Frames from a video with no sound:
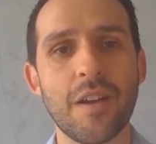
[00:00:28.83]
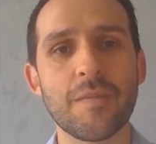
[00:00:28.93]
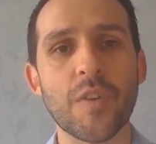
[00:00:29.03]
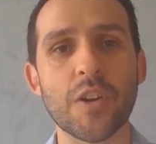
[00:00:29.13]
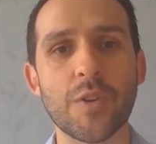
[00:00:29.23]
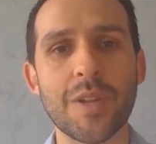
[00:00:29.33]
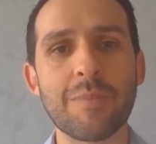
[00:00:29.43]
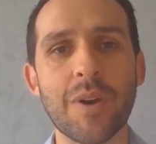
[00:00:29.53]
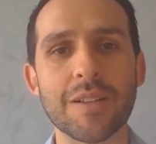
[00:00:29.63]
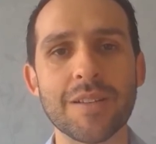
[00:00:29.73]
Our unique
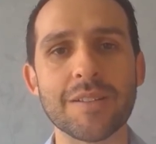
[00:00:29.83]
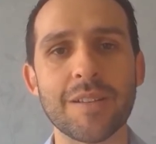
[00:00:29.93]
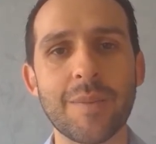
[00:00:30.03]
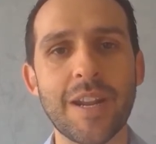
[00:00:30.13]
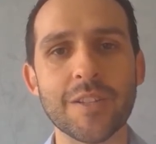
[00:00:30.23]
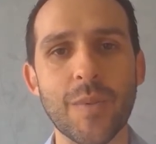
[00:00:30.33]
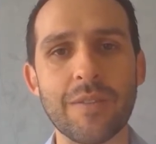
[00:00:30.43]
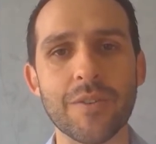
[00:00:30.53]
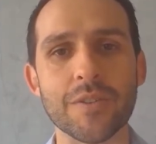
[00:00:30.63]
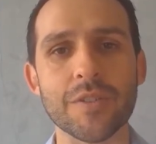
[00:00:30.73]
process eliminates
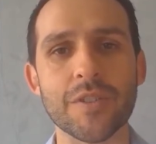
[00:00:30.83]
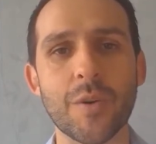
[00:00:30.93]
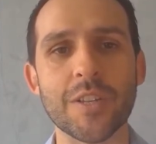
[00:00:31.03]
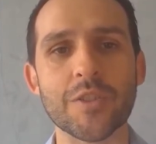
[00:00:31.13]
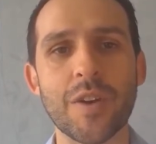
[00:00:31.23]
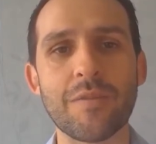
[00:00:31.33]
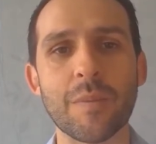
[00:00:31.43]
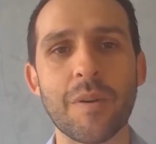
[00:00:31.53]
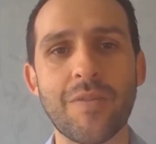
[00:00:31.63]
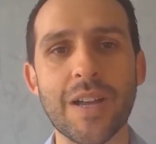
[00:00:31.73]
wafers, going straight from
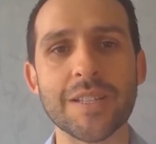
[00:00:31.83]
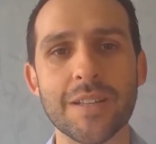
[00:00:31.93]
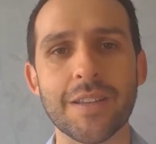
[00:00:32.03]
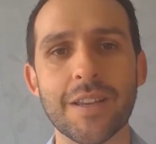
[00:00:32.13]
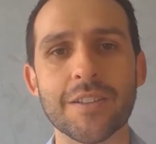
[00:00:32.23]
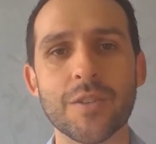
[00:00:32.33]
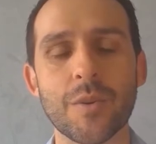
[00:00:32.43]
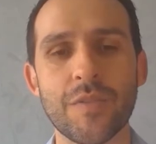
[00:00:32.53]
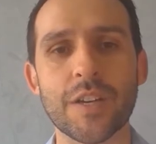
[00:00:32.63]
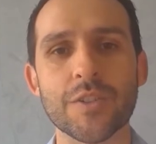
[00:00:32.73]
refined silicon to a
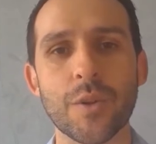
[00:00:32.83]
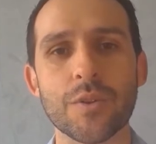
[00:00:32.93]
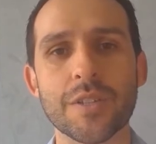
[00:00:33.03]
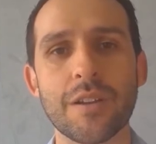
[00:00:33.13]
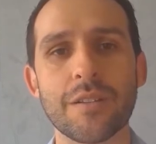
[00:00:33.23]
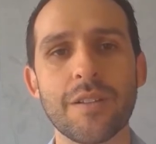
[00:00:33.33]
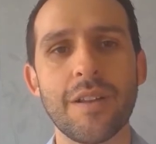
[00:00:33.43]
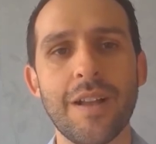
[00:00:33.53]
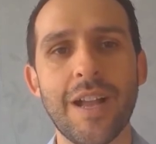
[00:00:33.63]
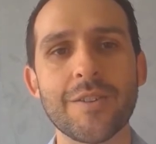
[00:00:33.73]
finished solar cell,
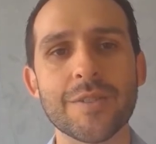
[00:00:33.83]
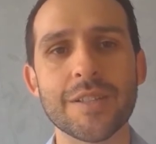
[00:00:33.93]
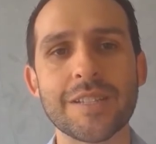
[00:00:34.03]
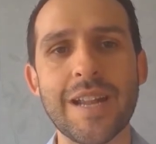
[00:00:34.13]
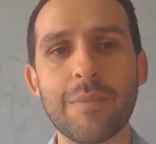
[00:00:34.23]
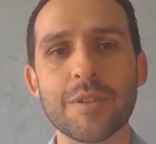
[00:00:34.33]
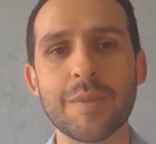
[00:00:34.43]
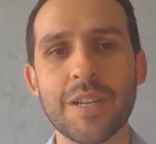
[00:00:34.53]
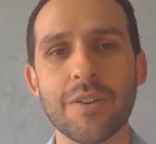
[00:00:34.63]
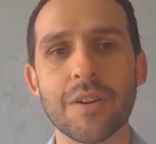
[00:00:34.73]
and uses established
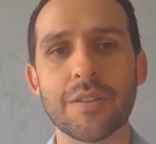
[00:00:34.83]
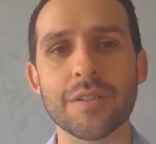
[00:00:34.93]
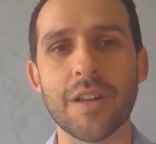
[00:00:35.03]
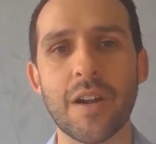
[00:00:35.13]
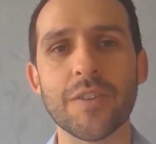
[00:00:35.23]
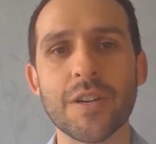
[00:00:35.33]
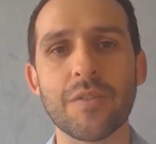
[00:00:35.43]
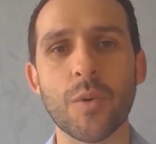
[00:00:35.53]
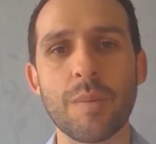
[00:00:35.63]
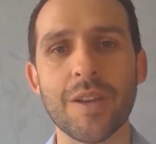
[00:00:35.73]
materials and off-the-shelf
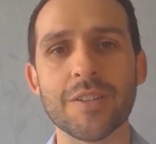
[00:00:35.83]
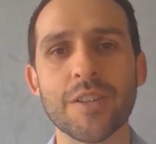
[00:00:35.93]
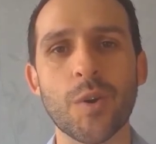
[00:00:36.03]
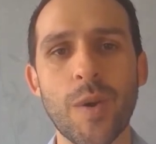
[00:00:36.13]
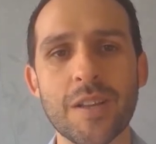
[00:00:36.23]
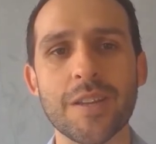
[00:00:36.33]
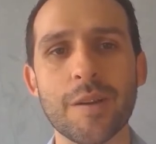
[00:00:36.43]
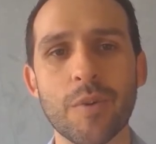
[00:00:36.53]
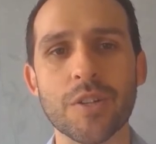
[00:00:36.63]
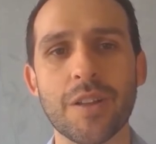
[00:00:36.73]
equipment to quickly
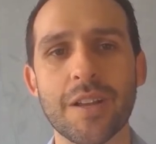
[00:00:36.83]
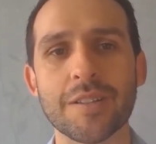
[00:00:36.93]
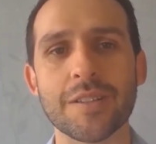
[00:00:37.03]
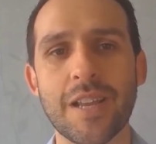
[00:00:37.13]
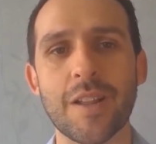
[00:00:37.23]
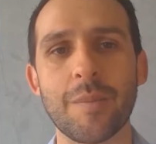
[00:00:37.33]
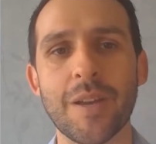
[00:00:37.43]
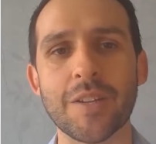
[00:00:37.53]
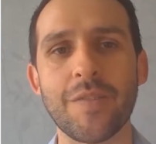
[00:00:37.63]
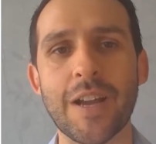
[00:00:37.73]
commercialize and scale up
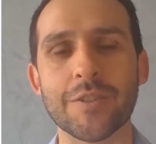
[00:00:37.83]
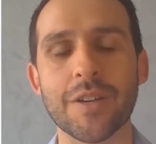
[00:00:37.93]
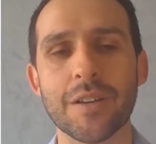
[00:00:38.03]
manufacturing.